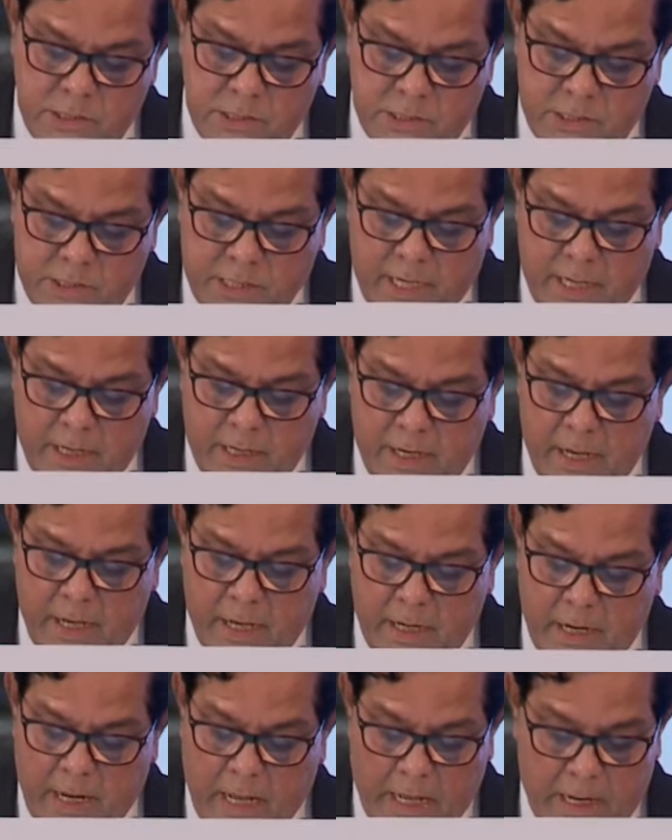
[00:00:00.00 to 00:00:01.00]

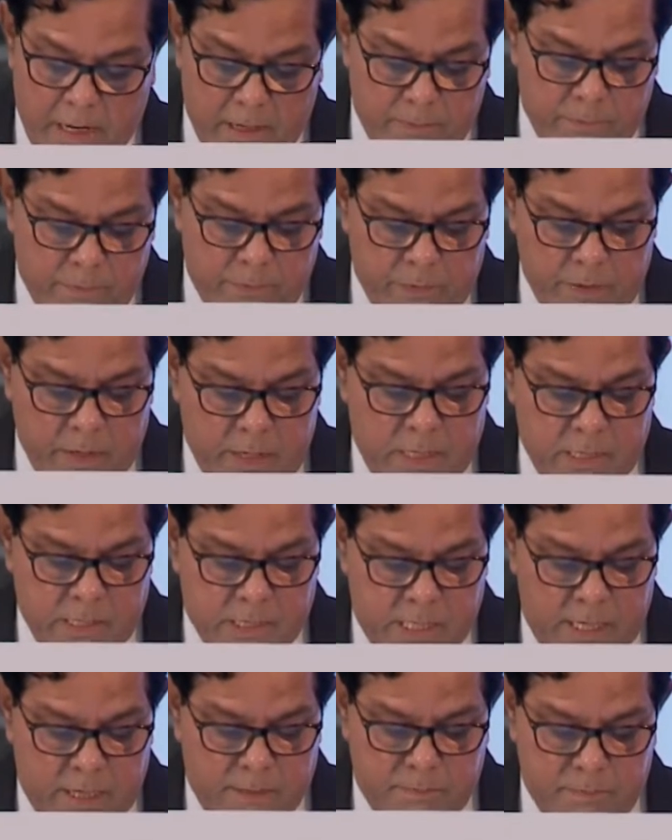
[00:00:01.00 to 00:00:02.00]
Shahriar Alam,
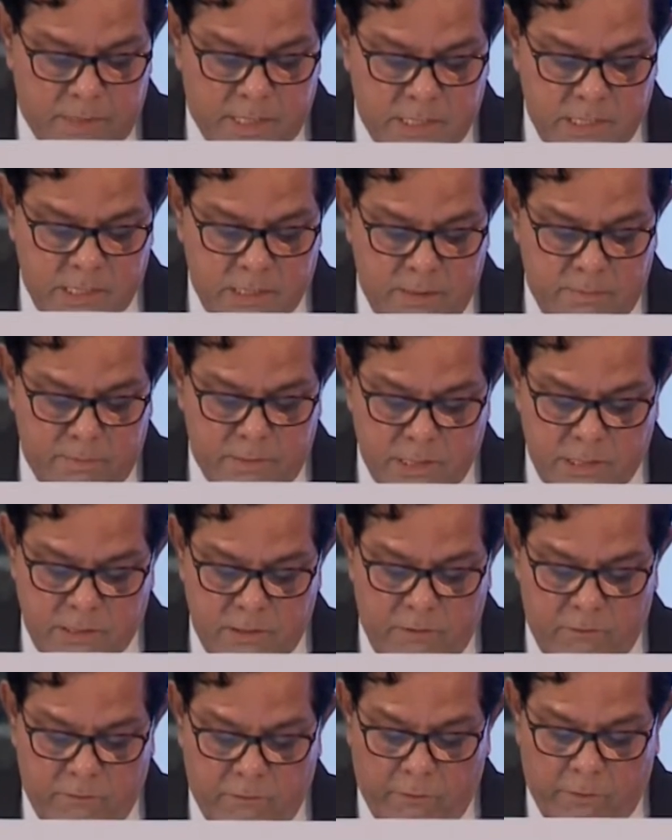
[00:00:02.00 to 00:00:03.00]
State Minister,
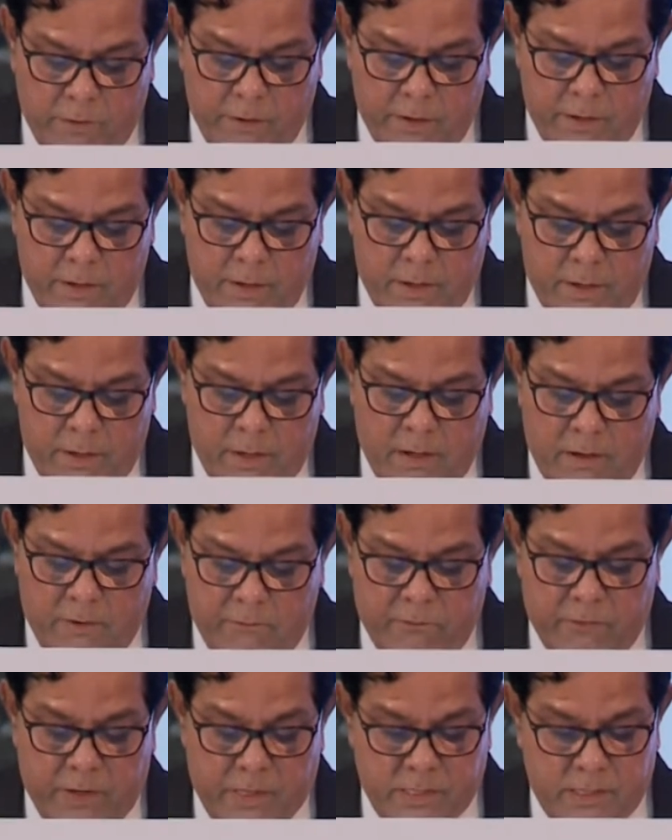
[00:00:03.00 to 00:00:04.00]
Ministry of Foreign
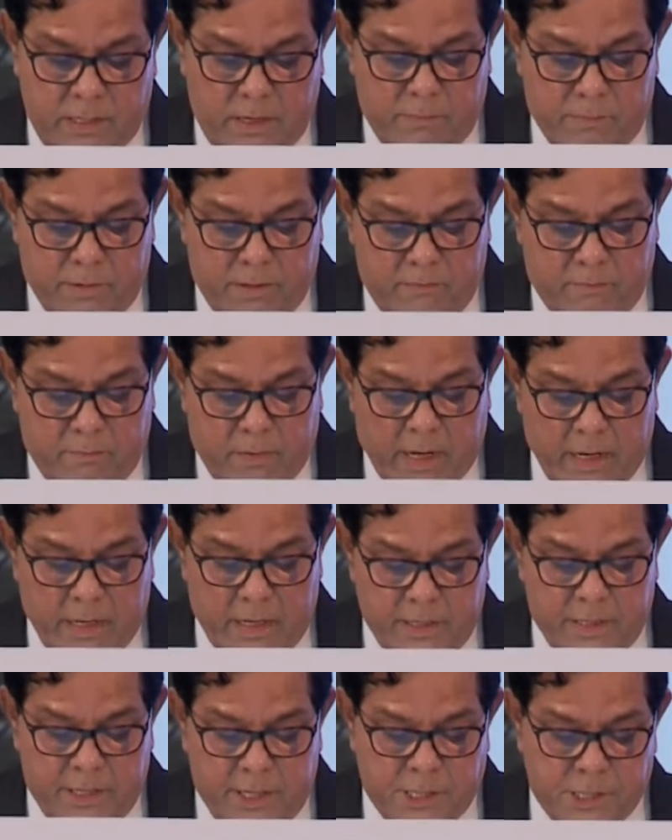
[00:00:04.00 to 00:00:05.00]
Affairs, Government of
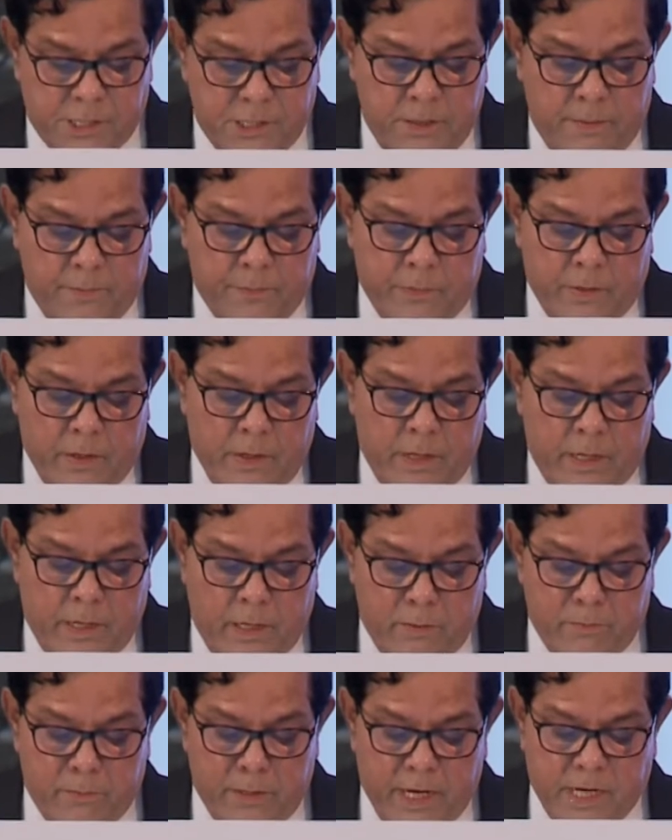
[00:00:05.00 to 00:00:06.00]
Bangladesh,
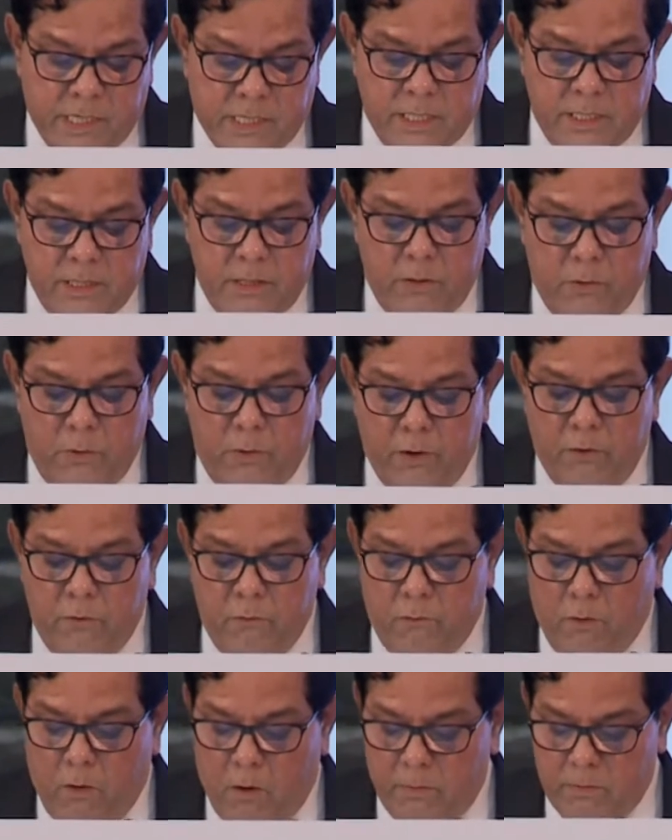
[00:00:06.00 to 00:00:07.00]
illuminating the
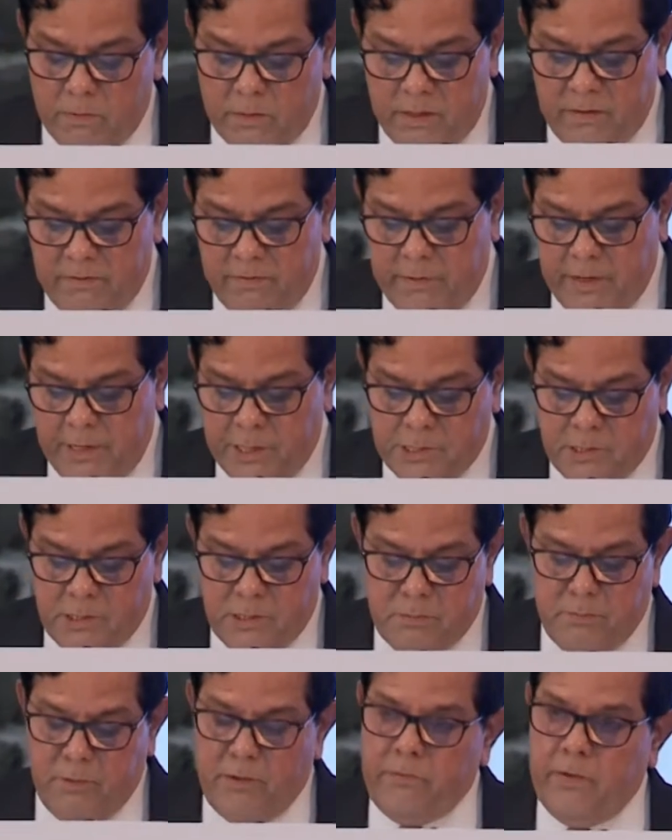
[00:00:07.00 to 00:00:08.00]
growing warmth in
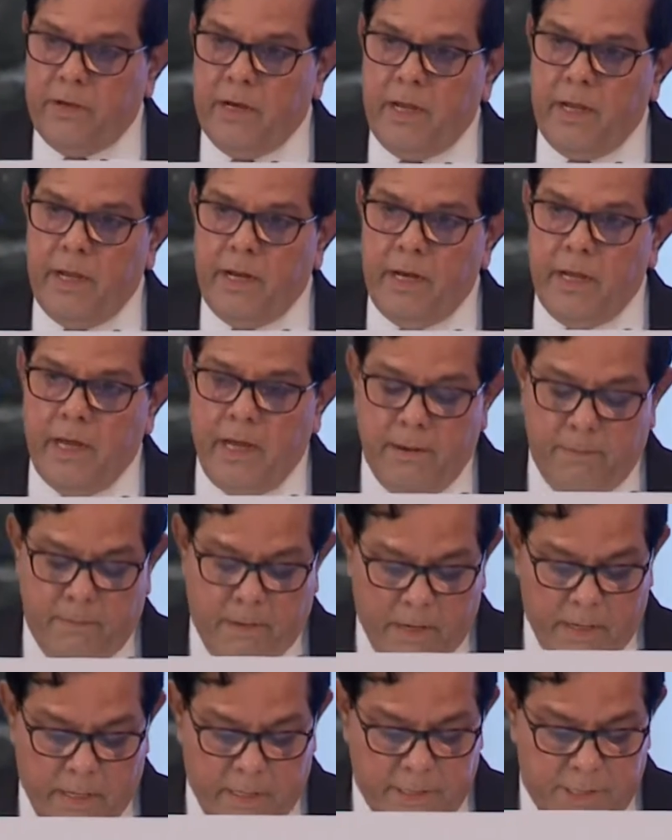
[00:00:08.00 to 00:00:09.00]
relations between India and
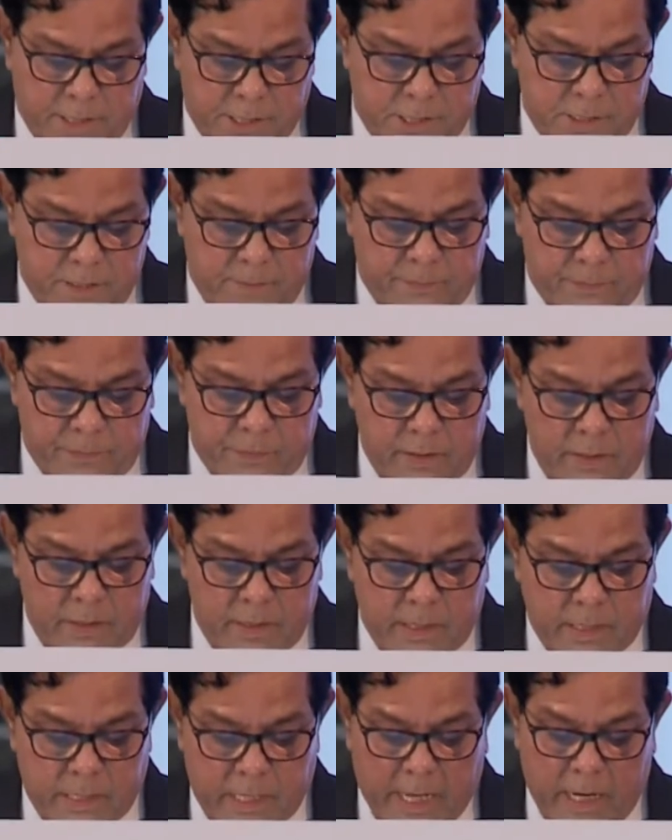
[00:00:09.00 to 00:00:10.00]
Bangladesh.
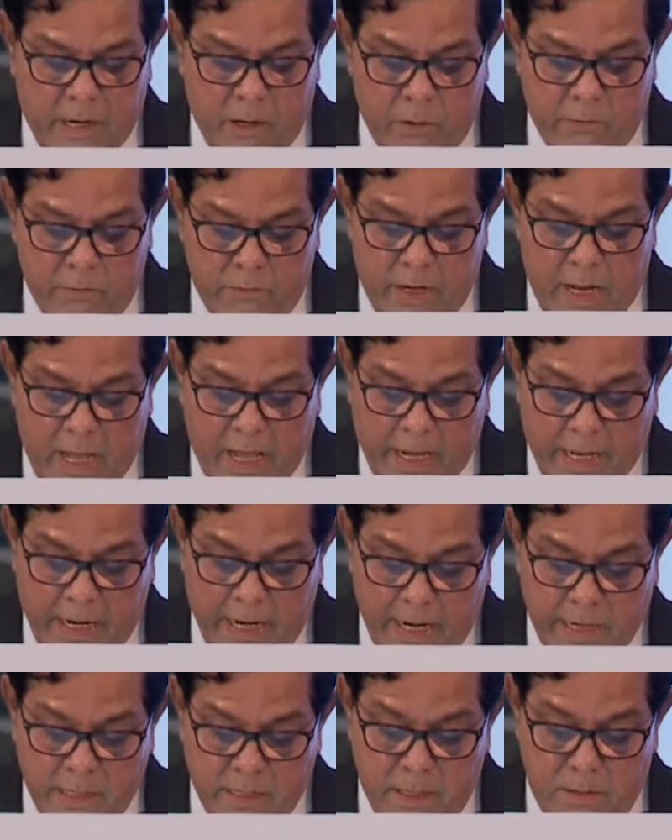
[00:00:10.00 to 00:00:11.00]
The dialogue will
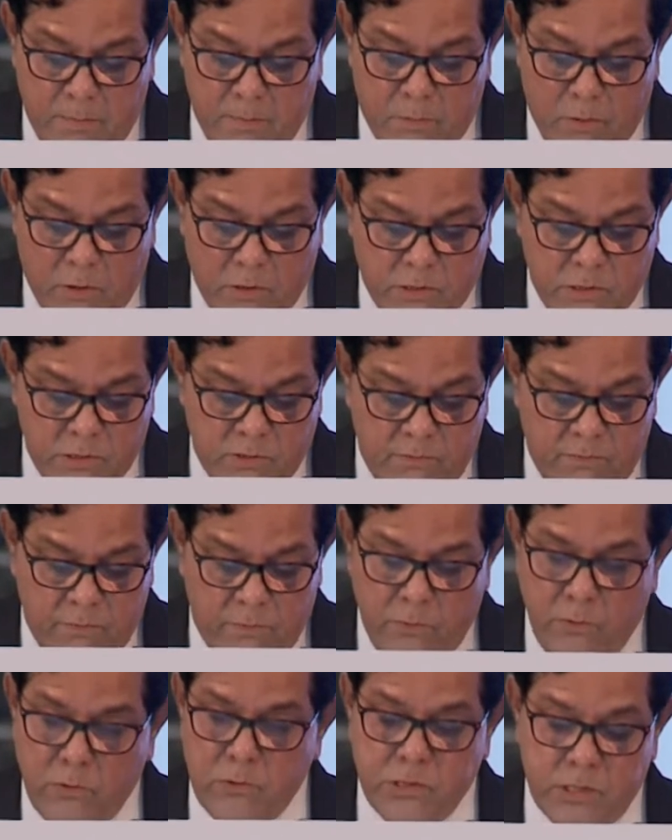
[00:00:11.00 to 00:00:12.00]
highlight the importance of
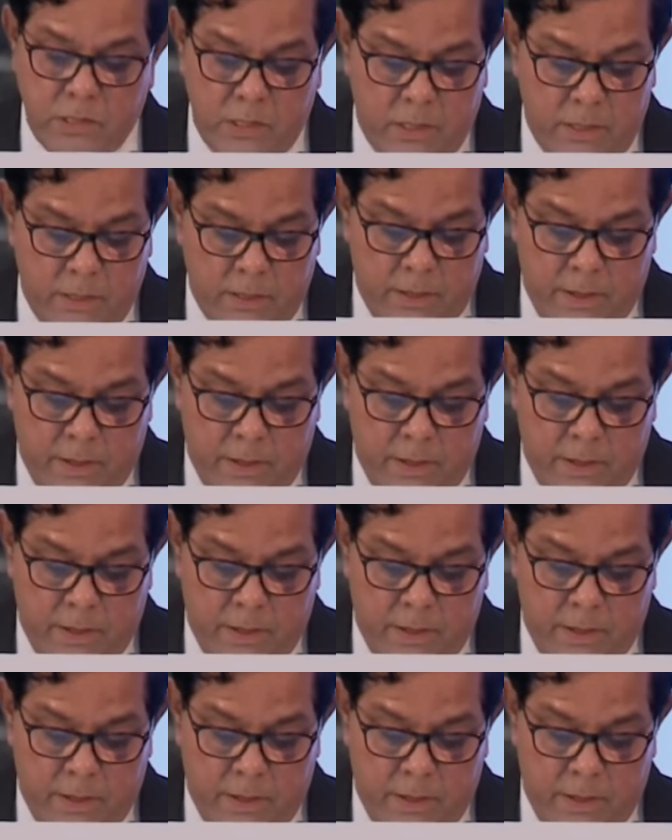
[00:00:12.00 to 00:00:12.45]
closer